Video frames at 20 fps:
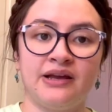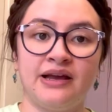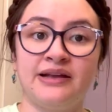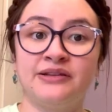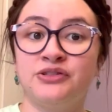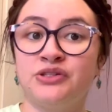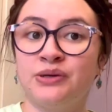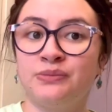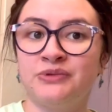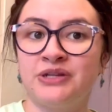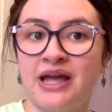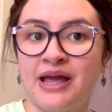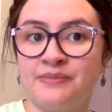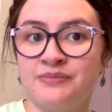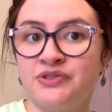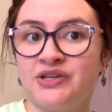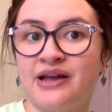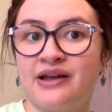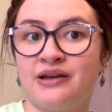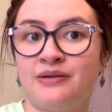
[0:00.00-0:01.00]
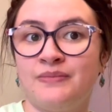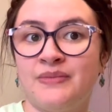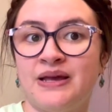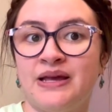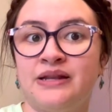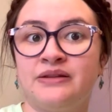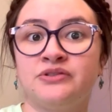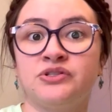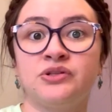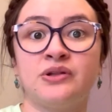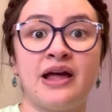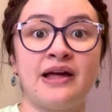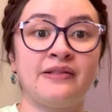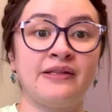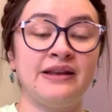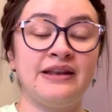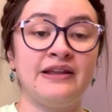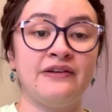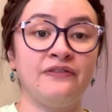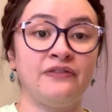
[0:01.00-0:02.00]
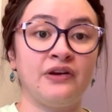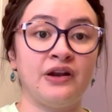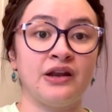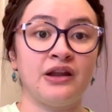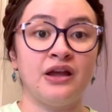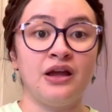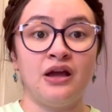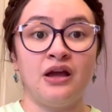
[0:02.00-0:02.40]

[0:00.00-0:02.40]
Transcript: And sometimes that can mean slightly different